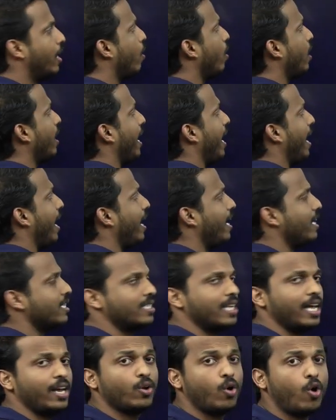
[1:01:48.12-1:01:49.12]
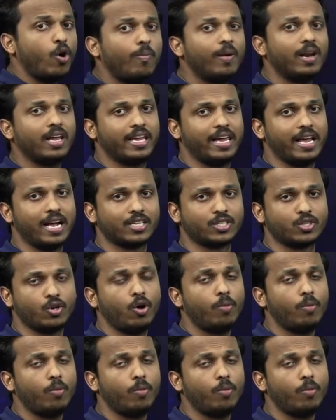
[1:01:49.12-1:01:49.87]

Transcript: you know, A is a noble gas.